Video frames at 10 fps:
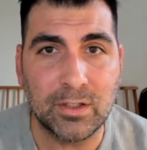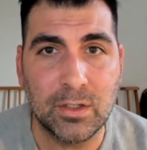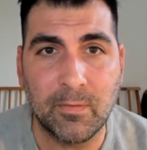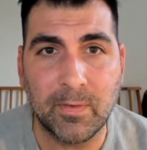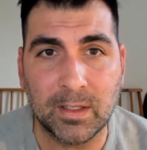
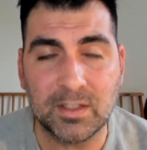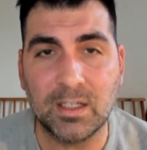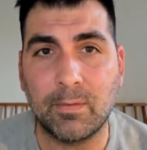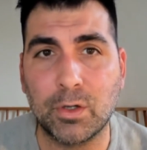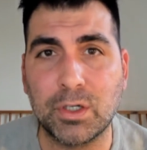to Fearless and
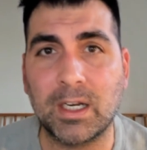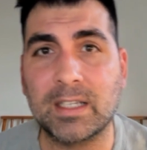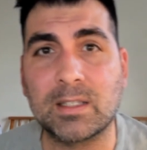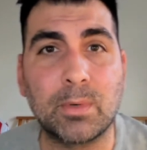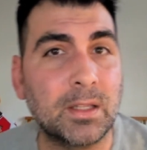Devotion
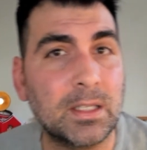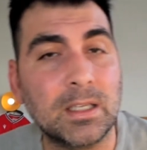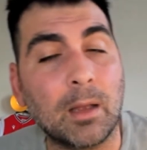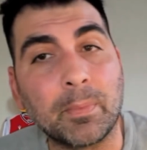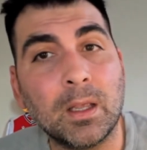guys that brought this
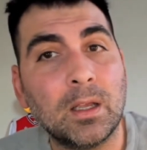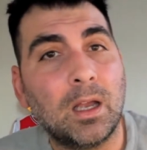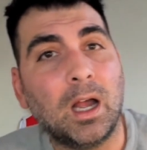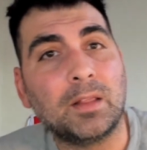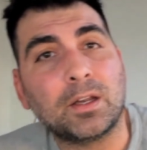up
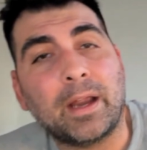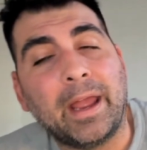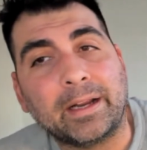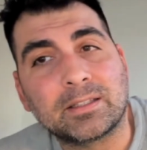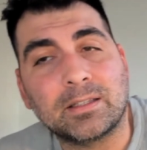on their
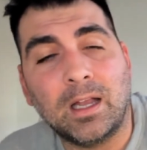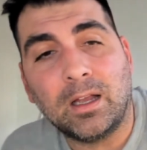X.